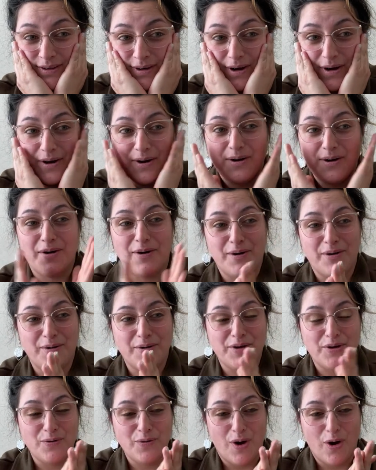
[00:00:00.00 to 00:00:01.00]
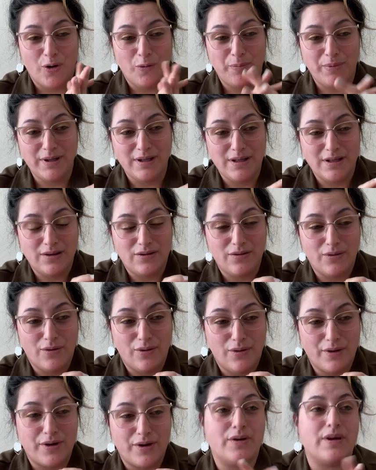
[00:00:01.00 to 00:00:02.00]
Oh, you opened the
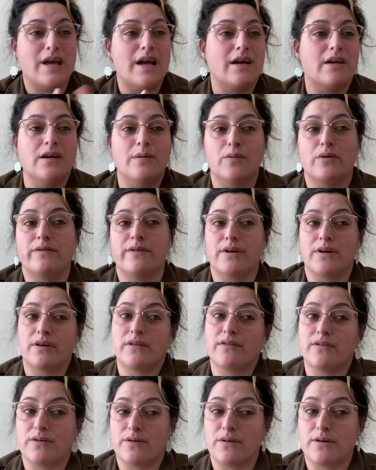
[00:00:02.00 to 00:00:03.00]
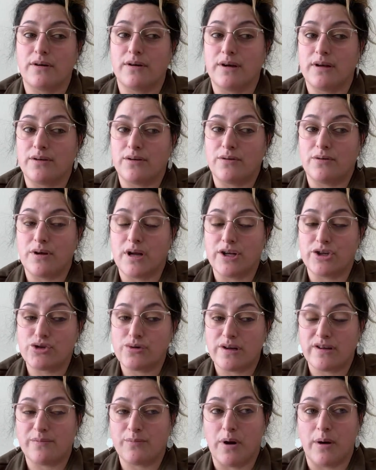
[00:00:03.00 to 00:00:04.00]
door. You can't come over here because you're you're not
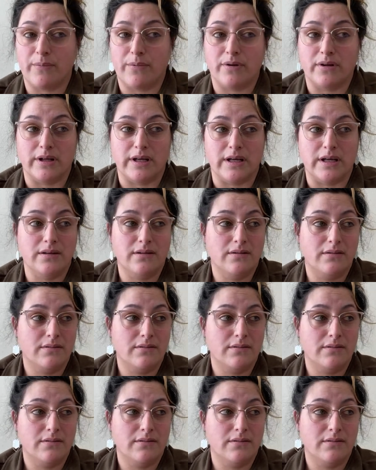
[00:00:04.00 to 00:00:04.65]
dressed properly.